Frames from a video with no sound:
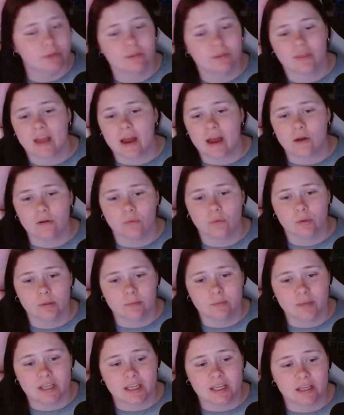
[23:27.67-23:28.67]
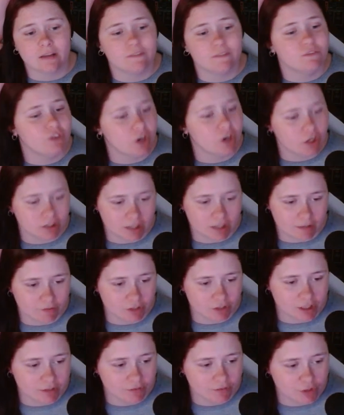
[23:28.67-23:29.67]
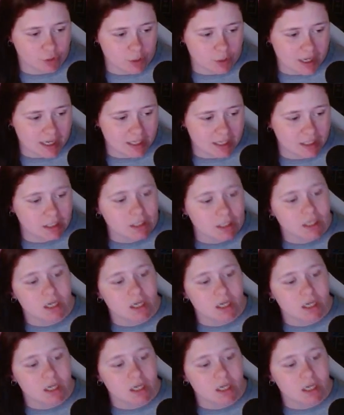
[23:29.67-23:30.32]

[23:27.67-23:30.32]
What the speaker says: That would be very lovely if you did.